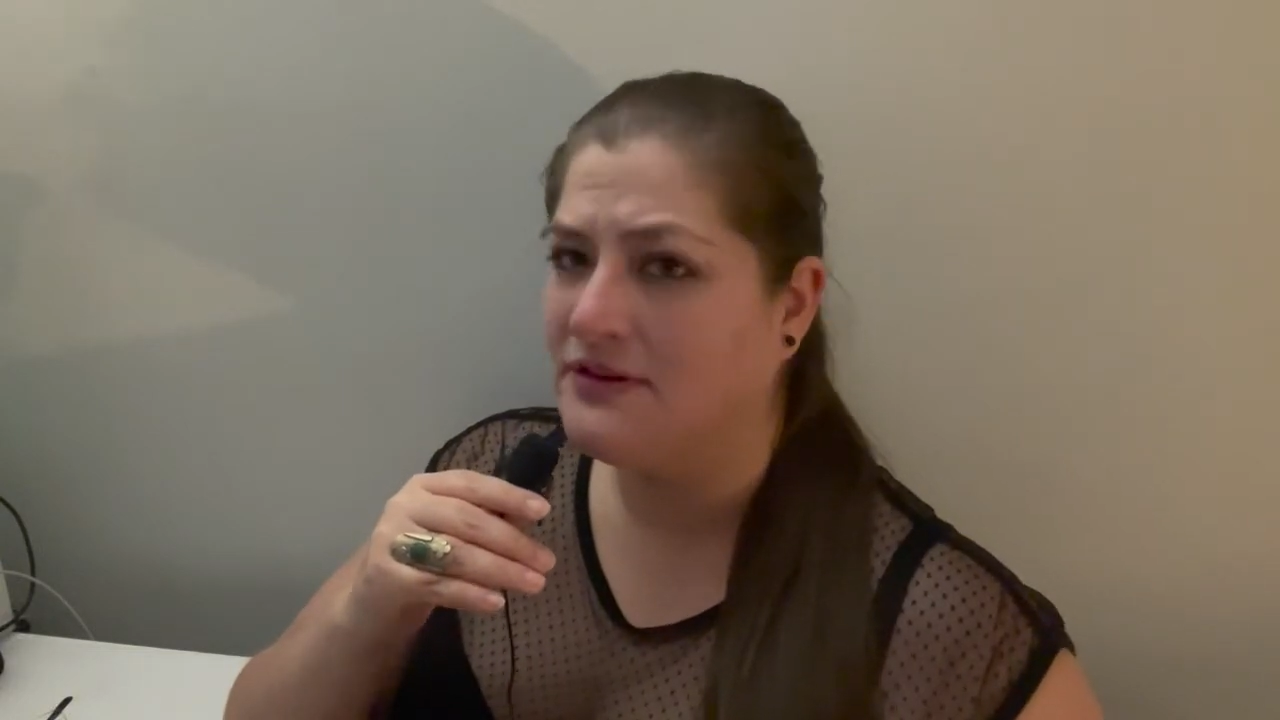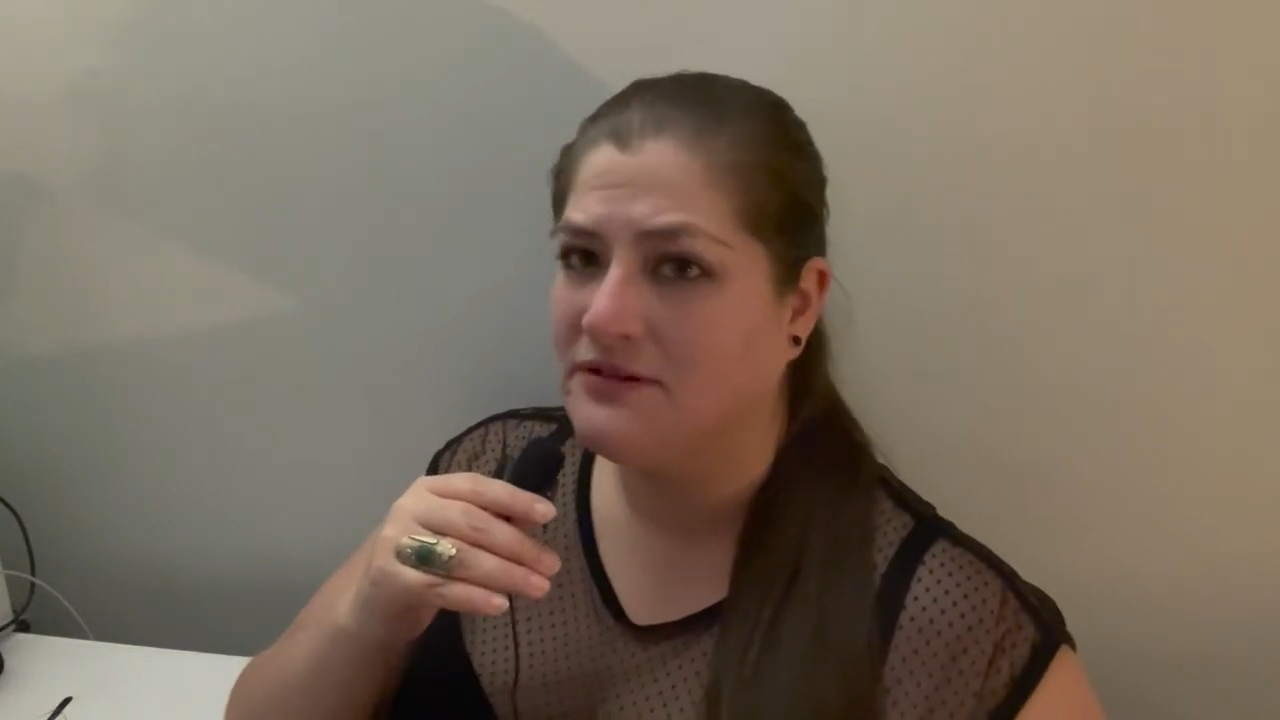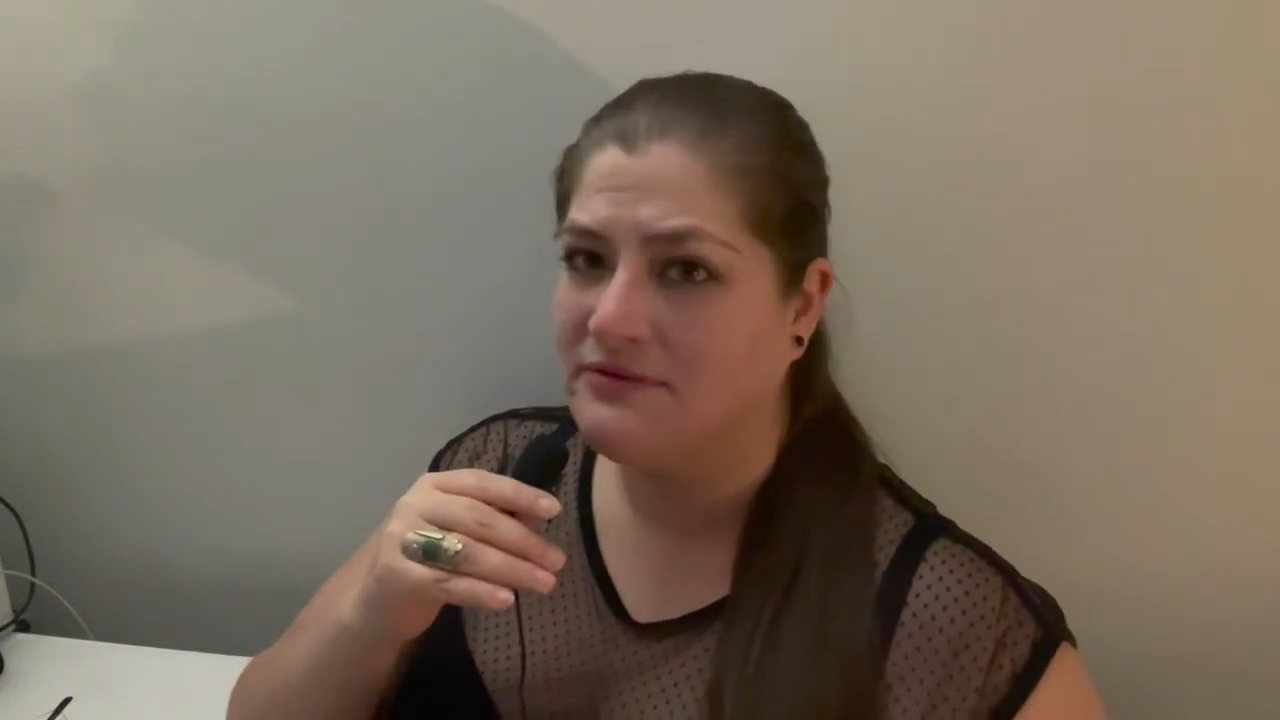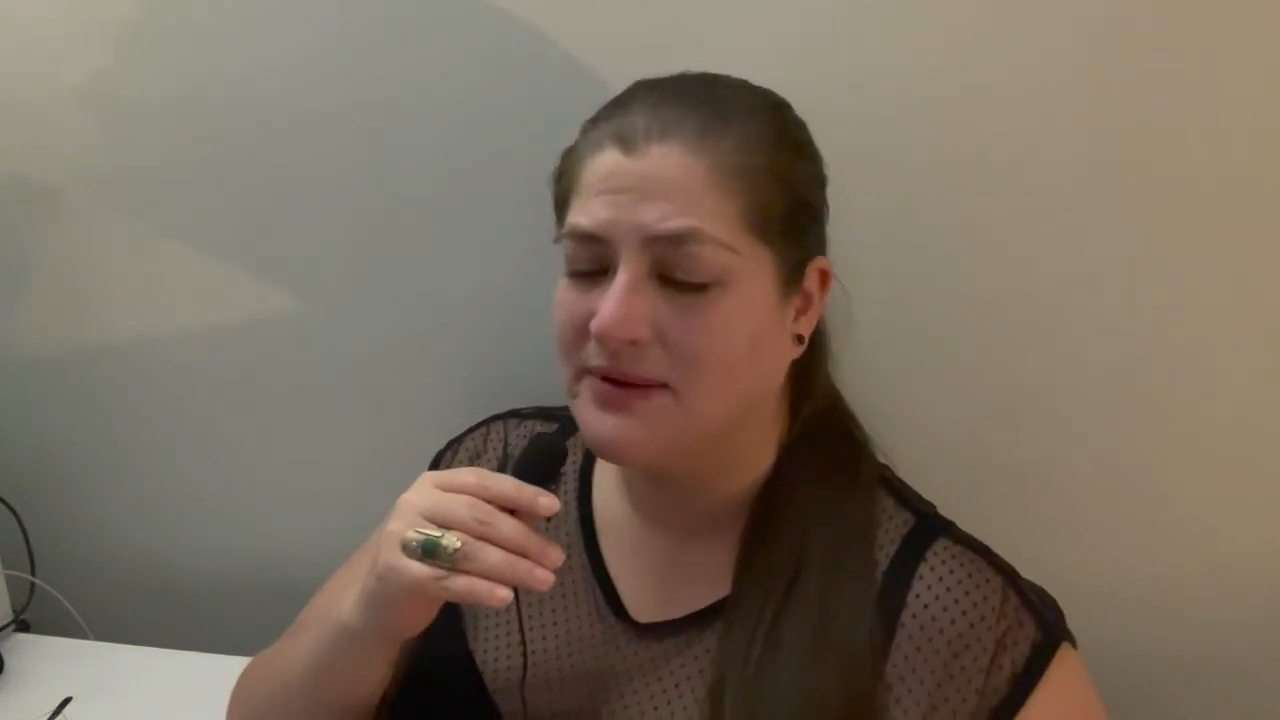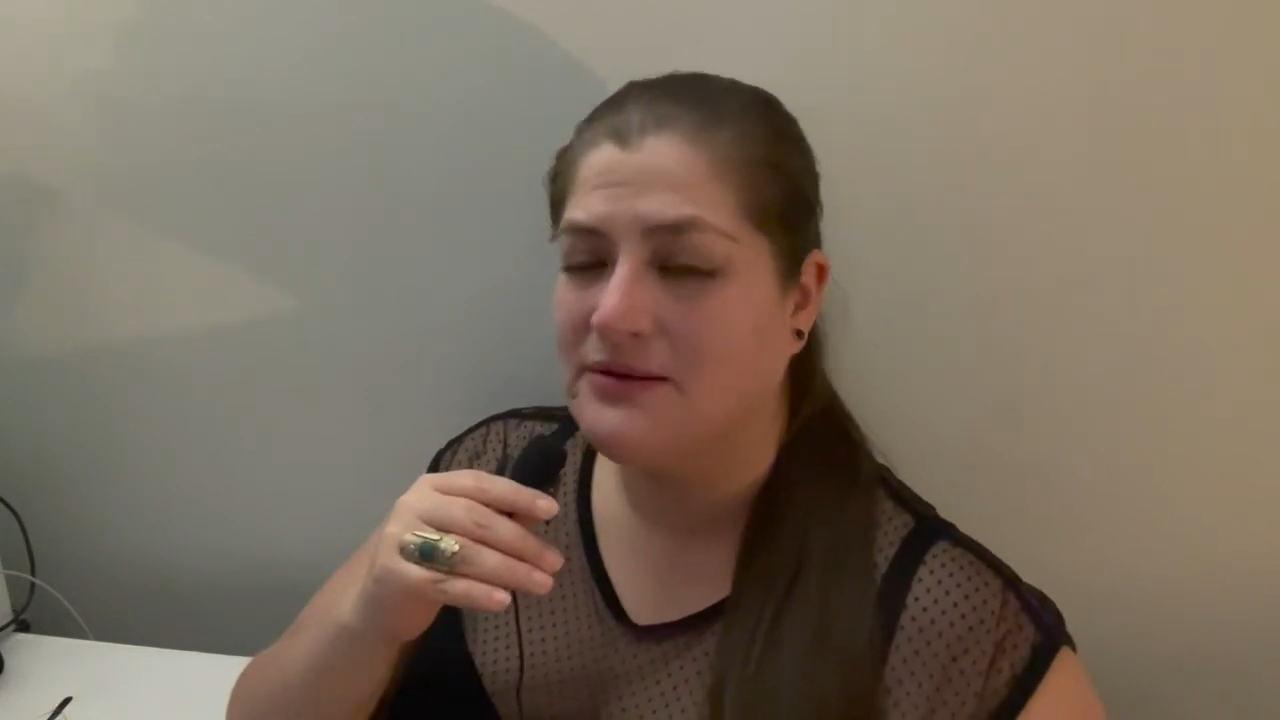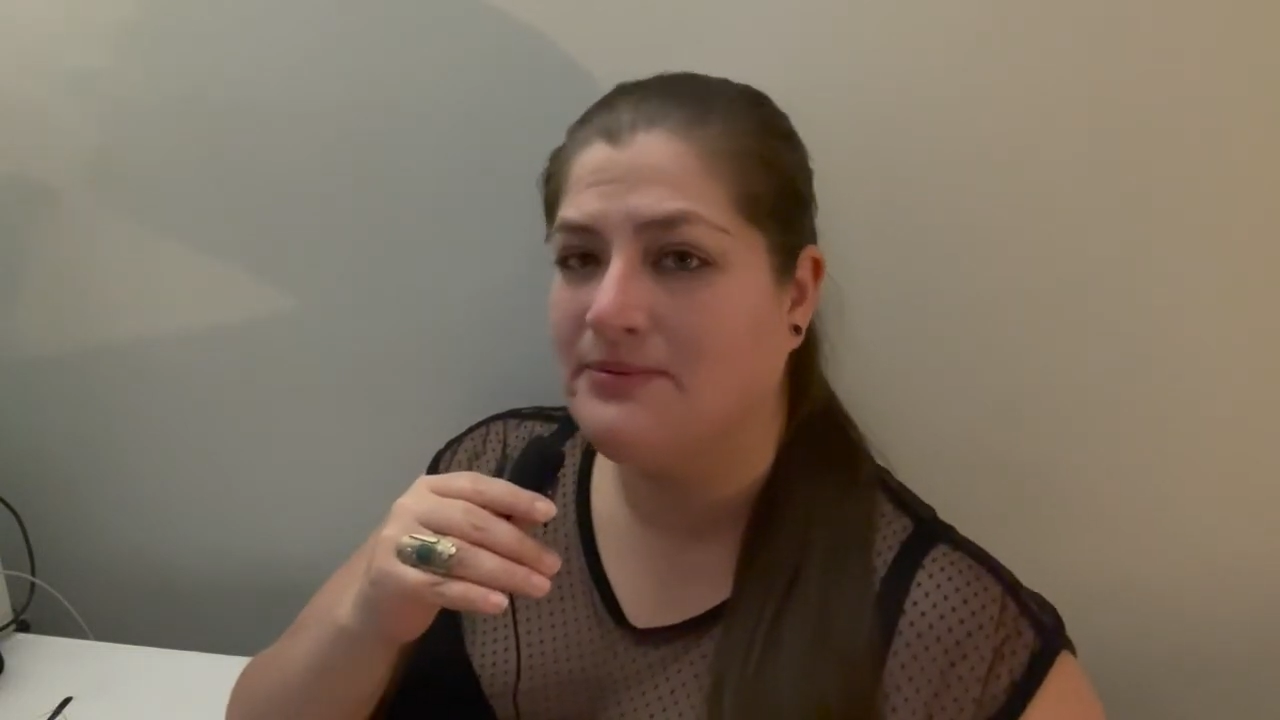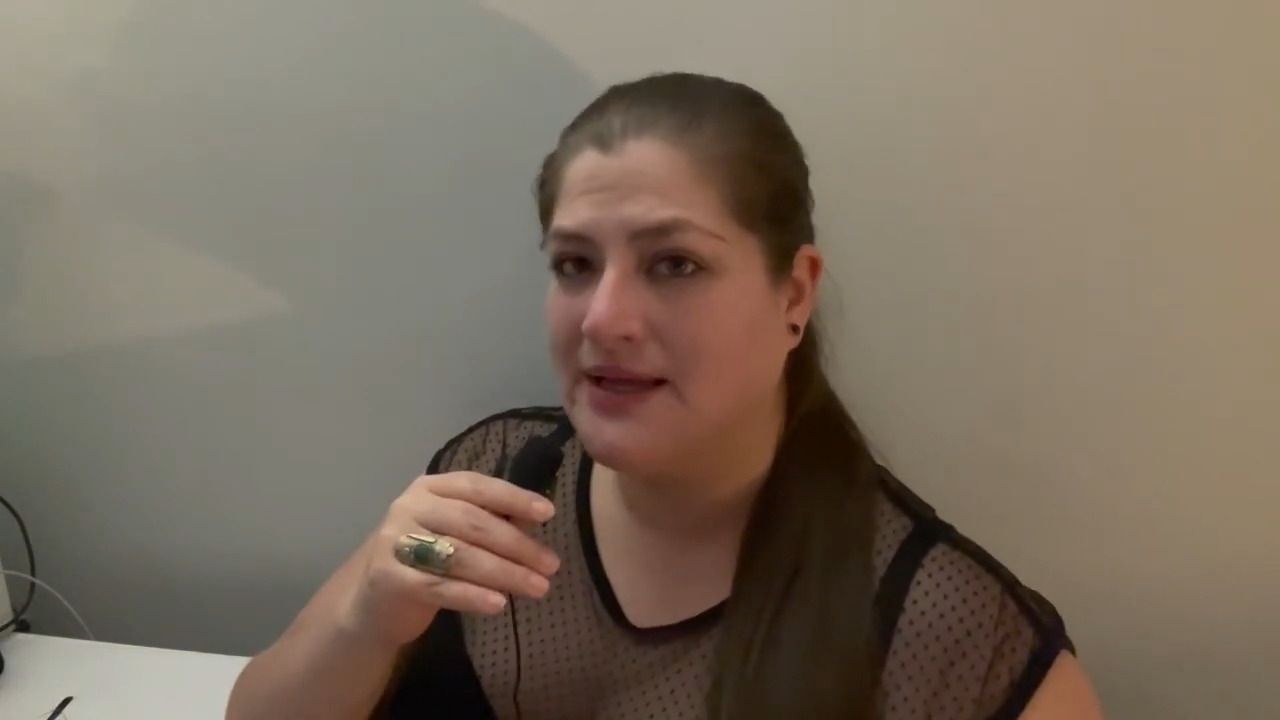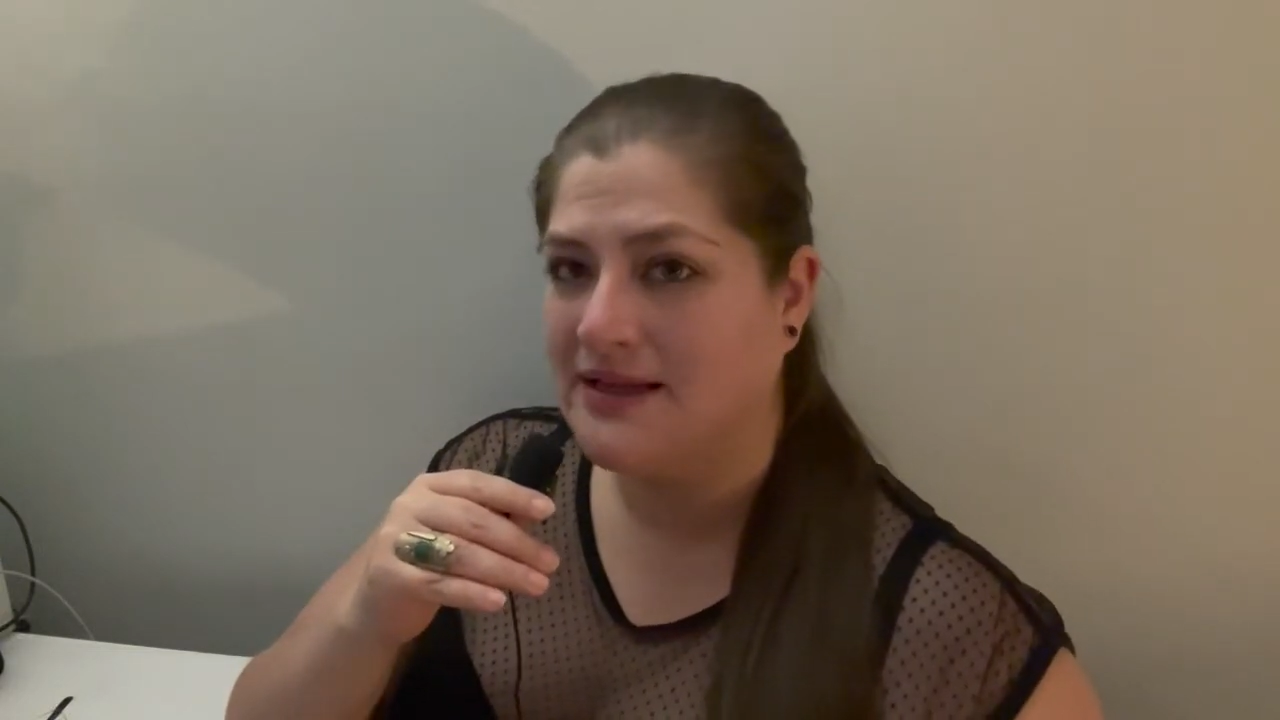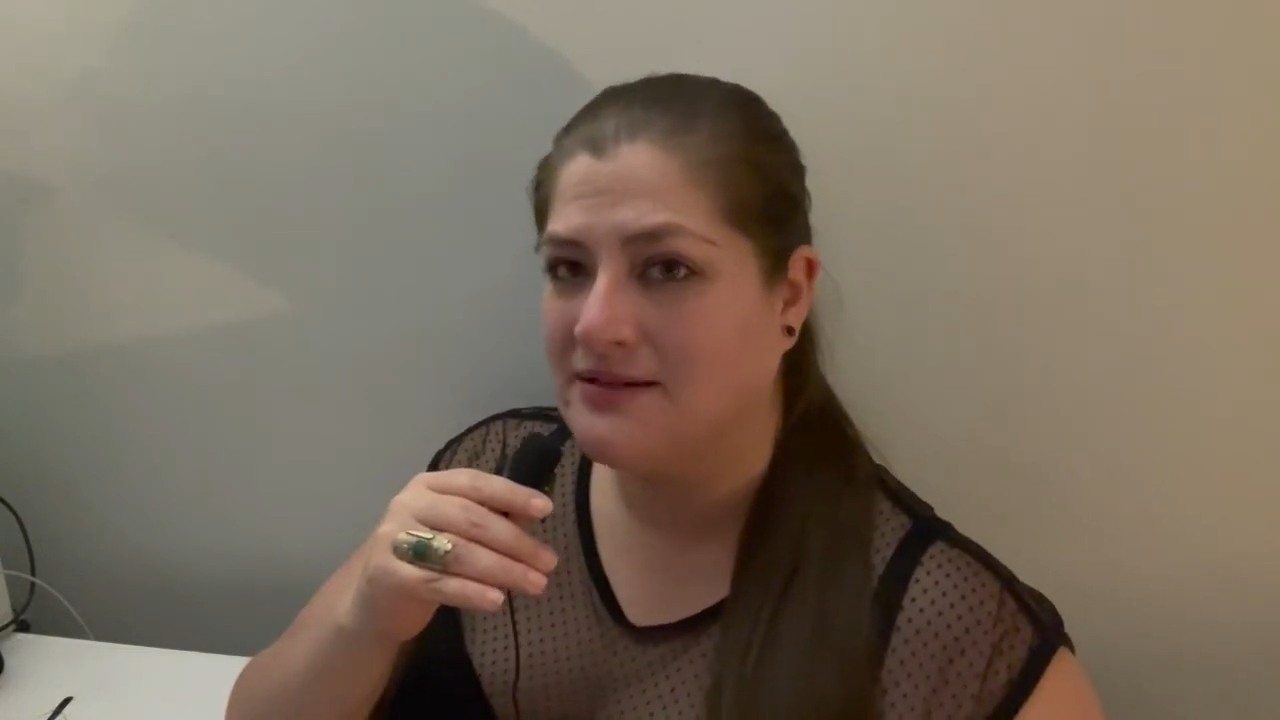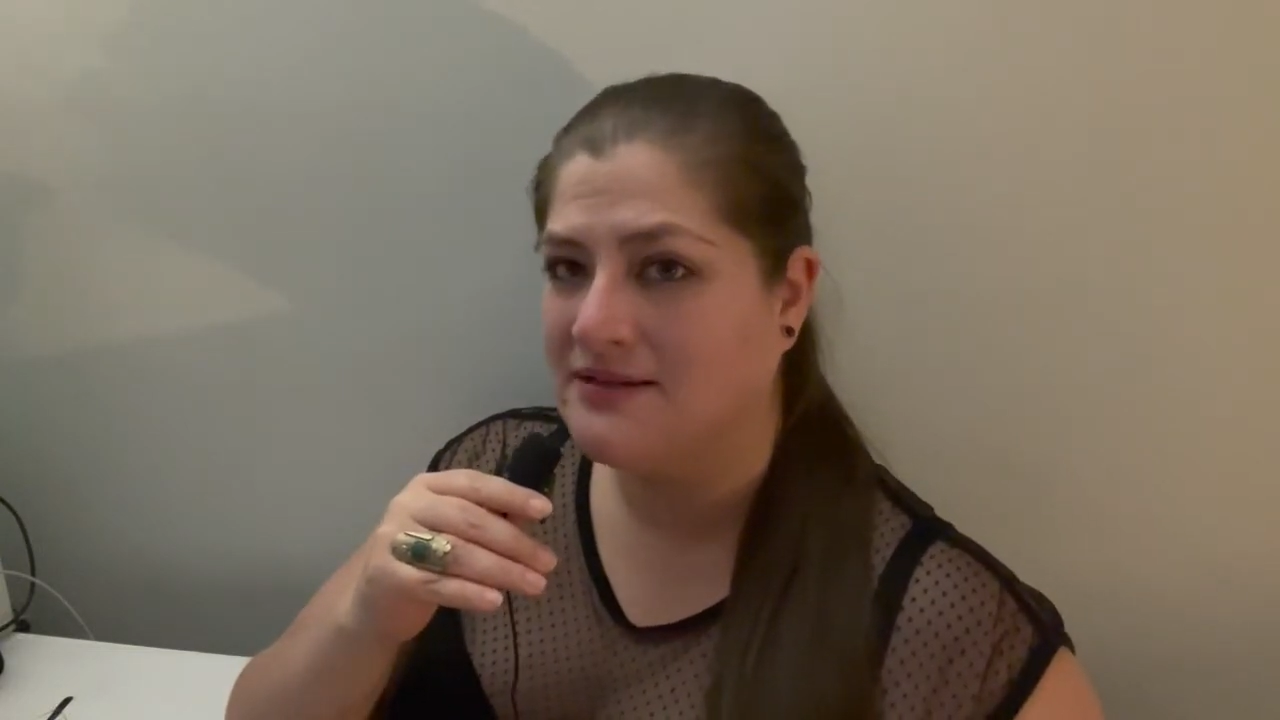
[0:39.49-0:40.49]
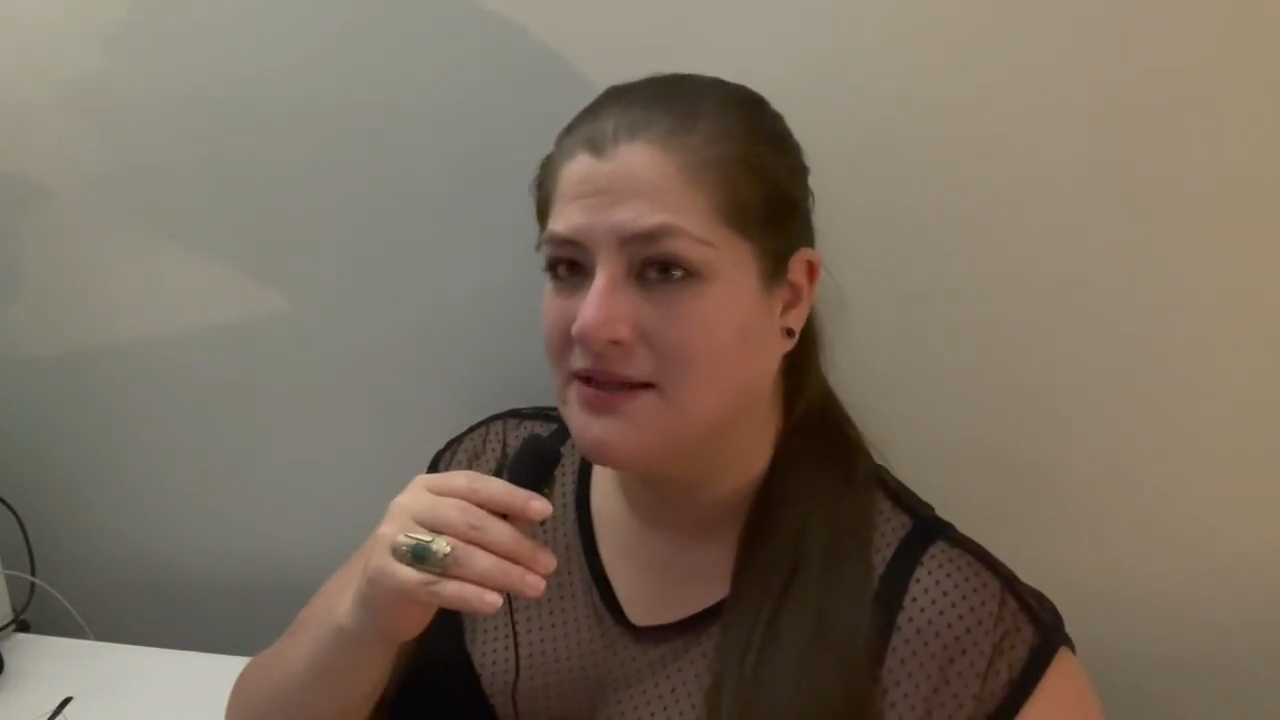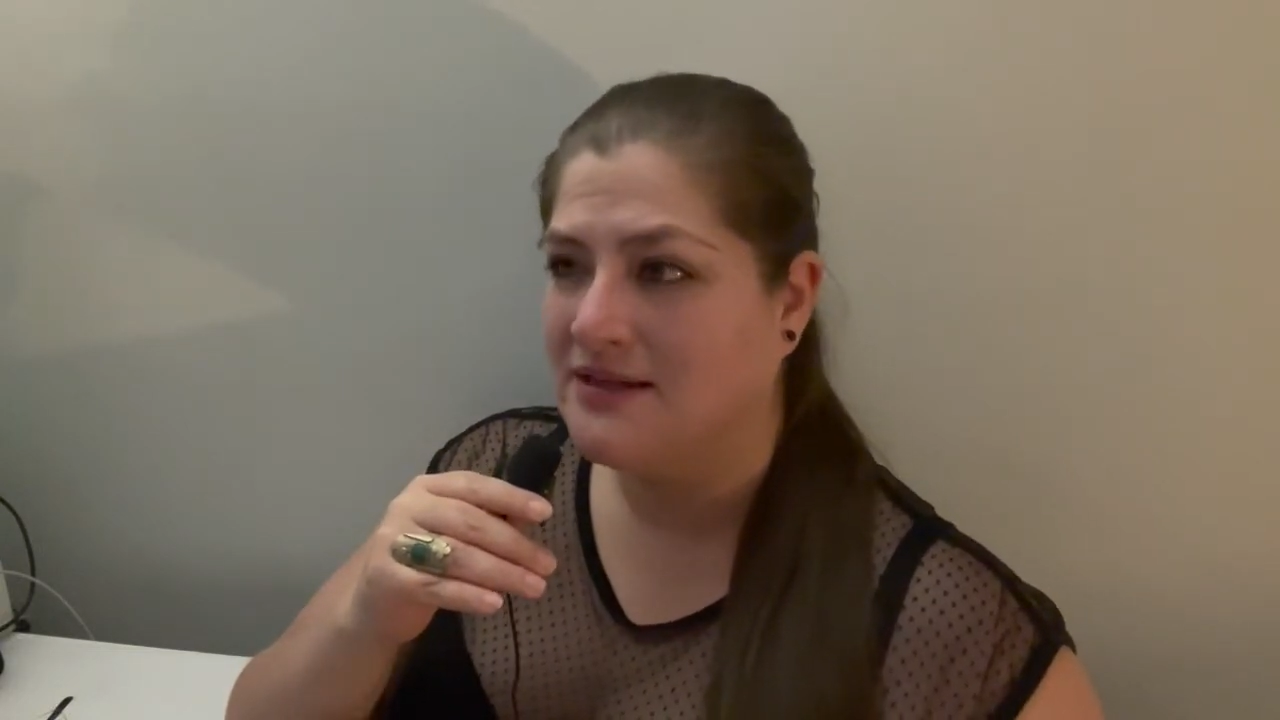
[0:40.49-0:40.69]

of metal bands,